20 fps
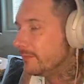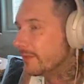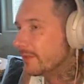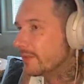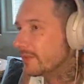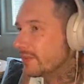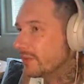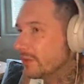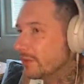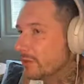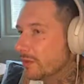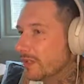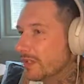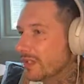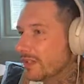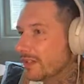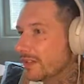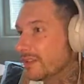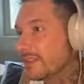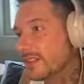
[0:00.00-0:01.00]

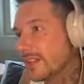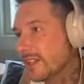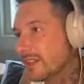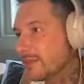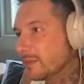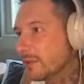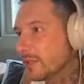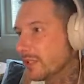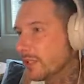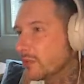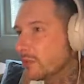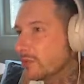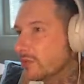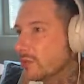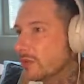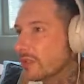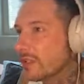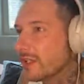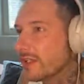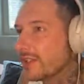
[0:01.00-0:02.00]
So that's really
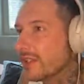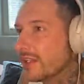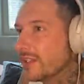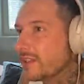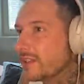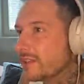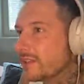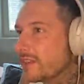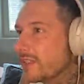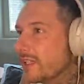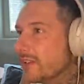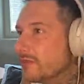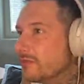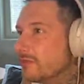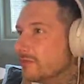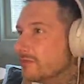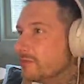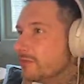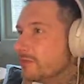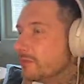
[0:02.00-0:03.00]
cool, and they just keep
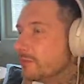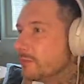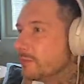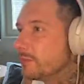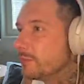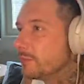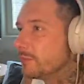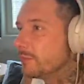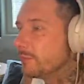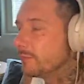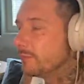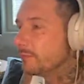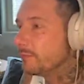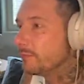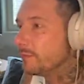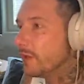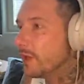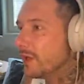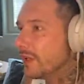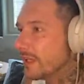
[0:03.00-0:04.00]

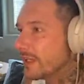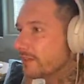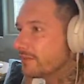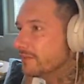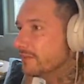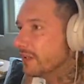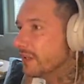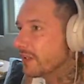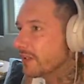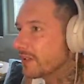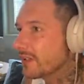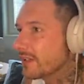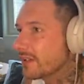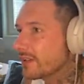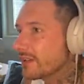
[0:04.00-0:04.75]
fall like fuck,